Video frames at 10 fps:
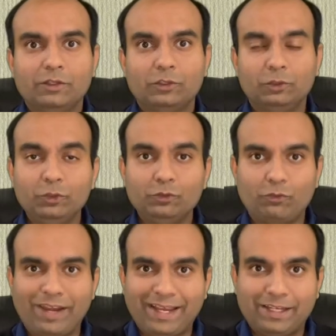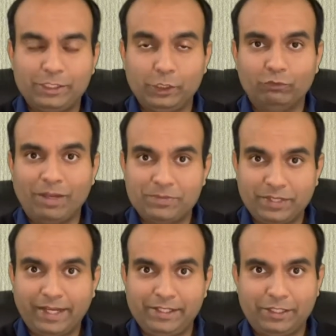Do you track your
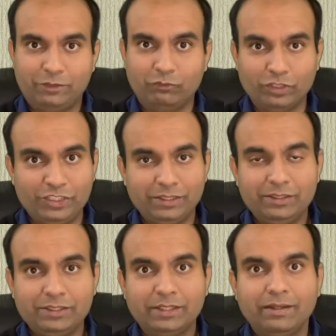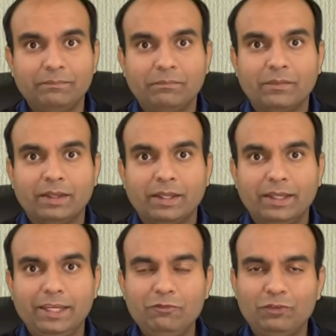website conversions?
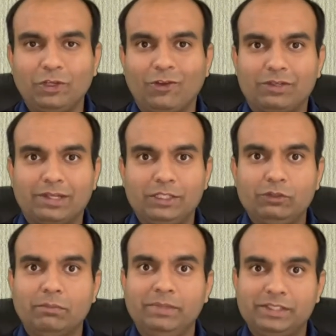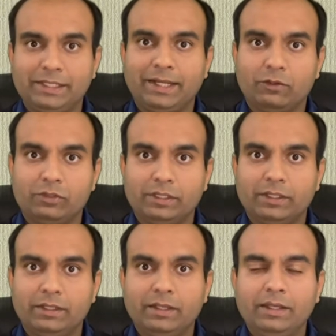If not, you are missing out.
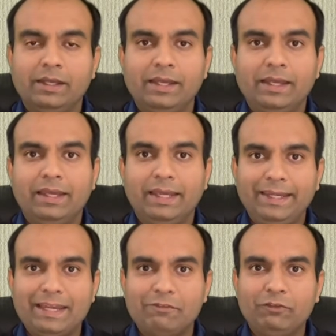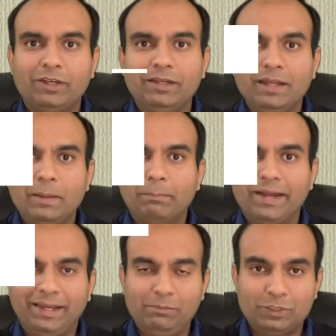Hey everyone, my
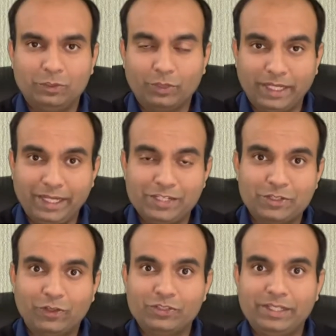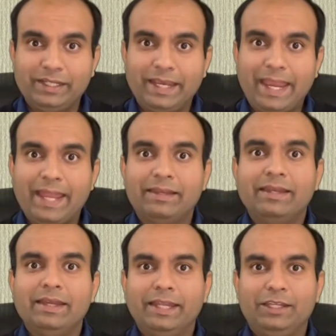name is Lokesh Kaushik, and
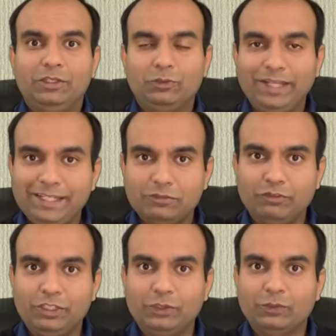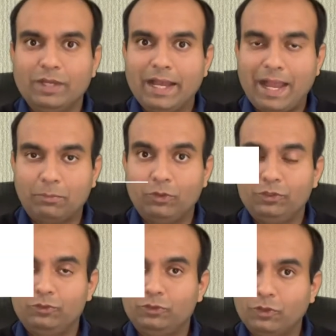in today's video, I'm going
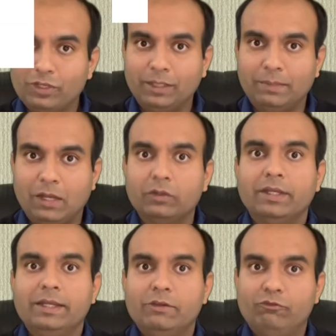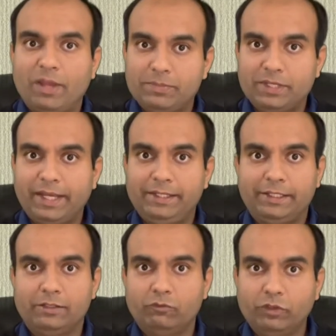to talk about website
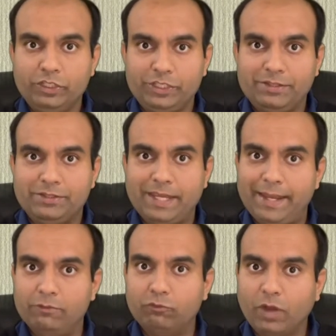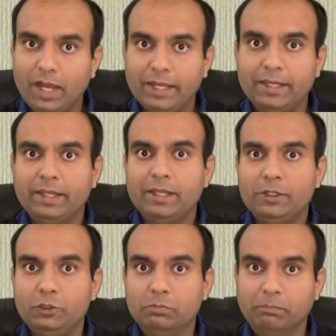conversions and why
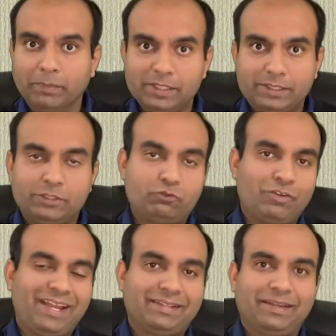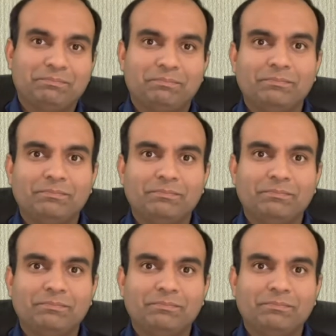you must track them.